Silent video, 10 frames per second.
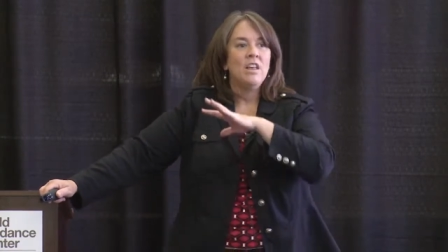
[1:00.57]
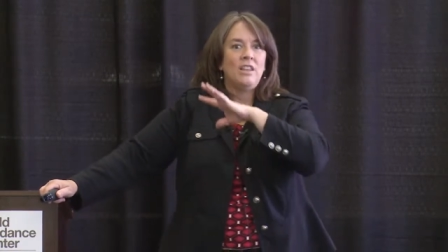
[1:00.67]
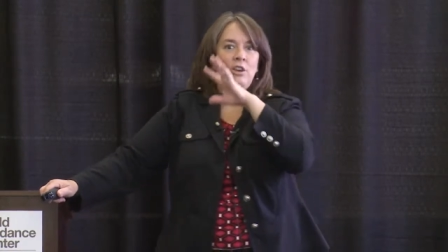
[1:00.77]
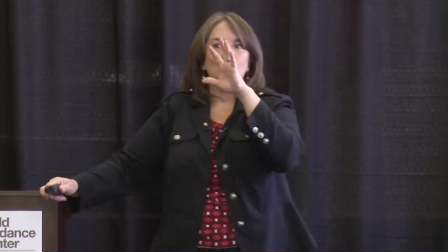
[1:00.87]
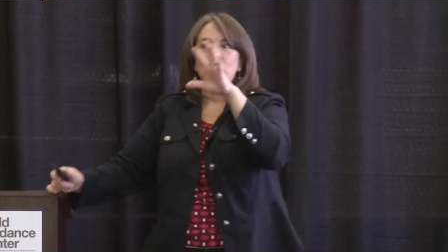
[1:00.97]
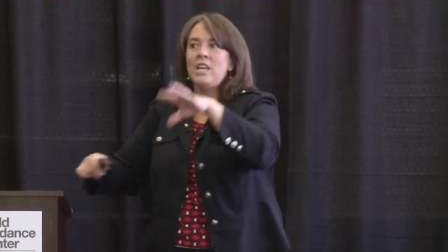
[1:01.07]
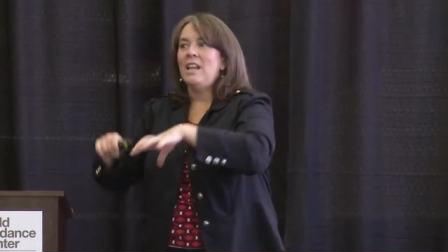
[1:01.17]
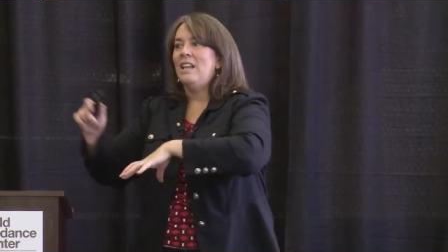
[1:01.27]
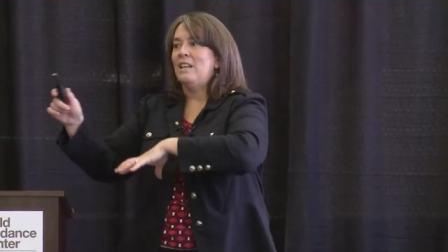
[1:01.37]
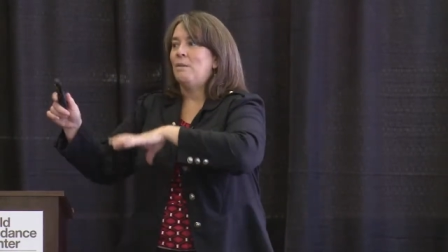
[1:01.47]
that you're
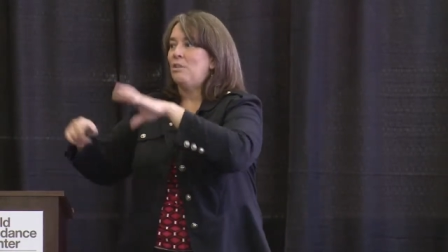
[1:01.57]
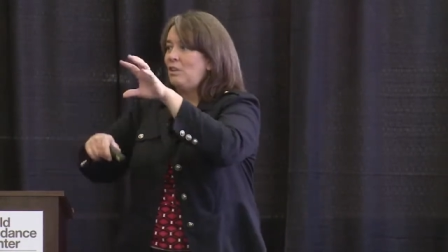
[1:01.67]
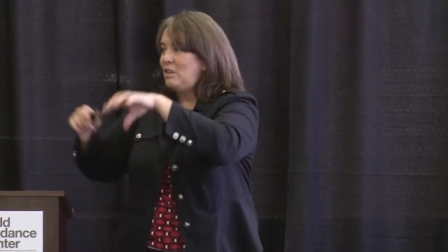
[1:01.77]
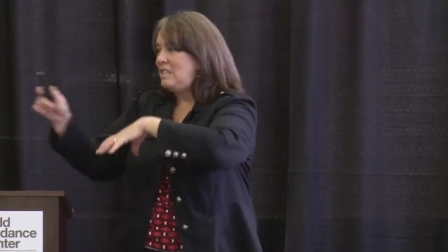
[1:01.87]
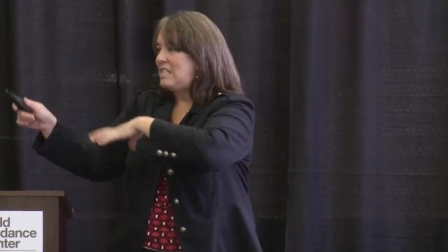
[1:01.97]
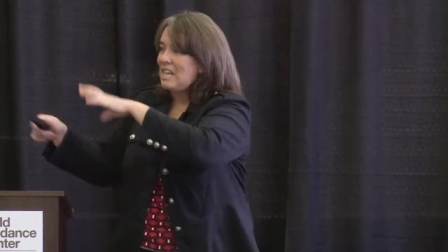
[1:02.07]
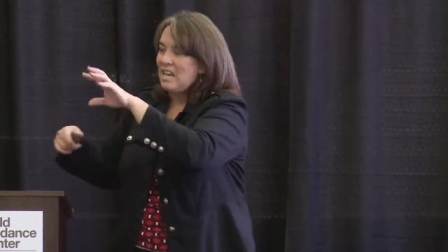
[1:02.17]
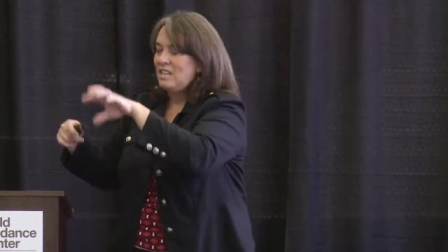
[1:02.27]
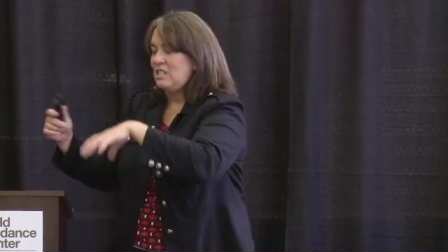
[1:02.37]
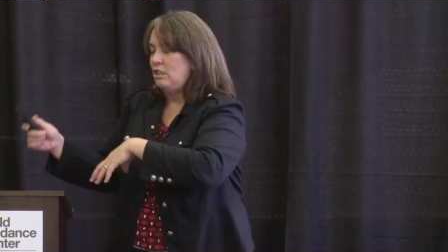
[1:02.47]
telling them that these
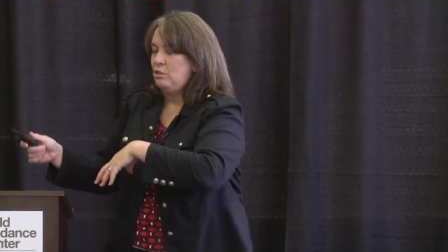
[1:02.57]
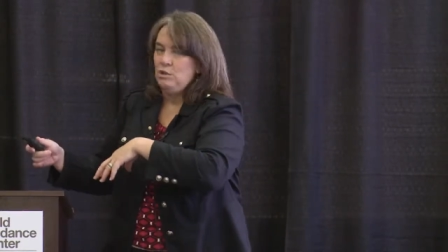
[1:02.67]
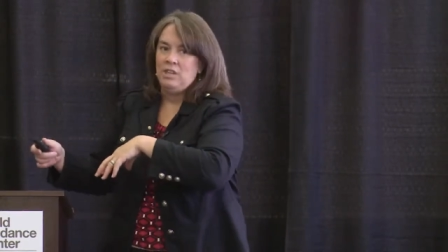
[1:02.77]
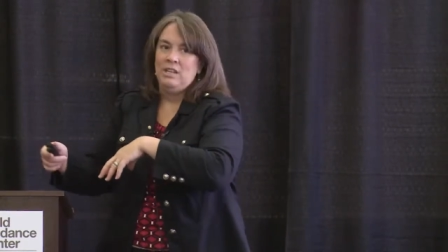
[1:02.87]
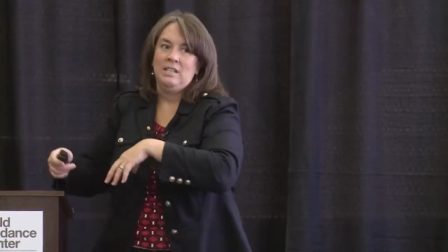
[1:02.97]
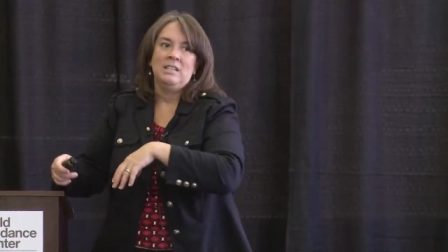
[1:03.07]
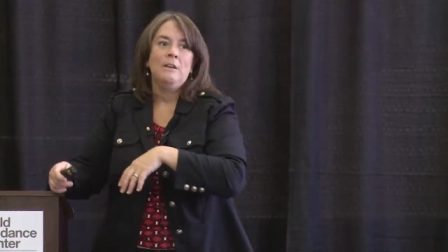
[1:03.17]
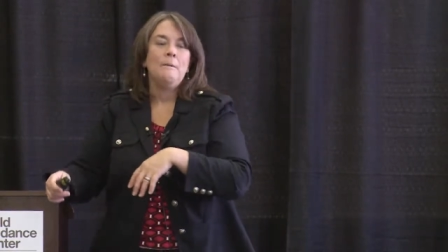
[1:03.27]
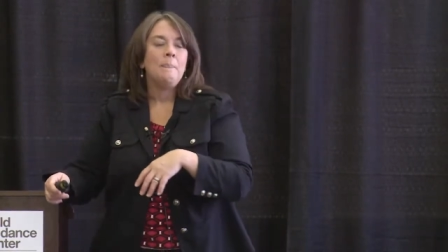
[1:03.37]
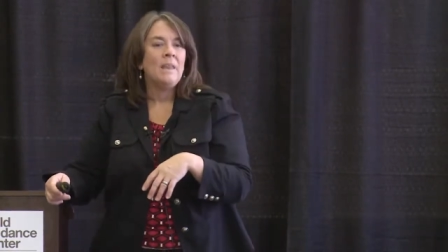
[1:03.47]
kind of solutions.
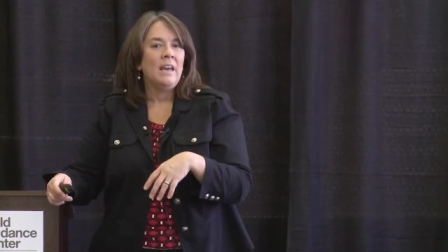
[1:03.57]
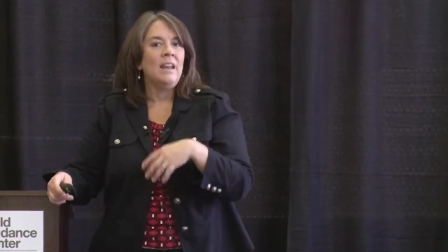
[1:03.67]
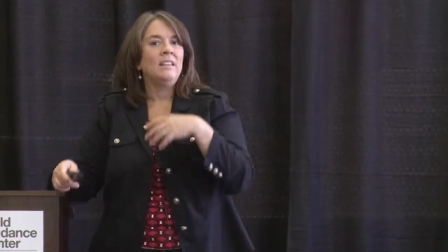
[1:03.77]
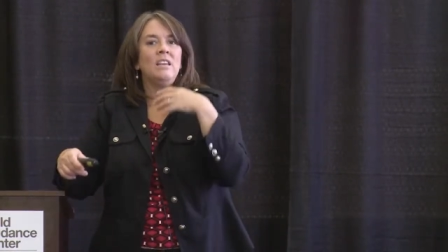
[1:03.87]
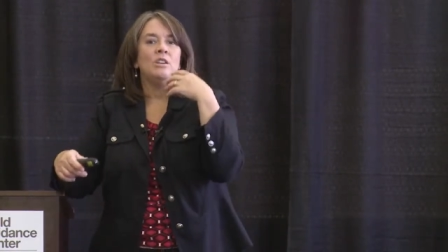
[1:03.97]
And not that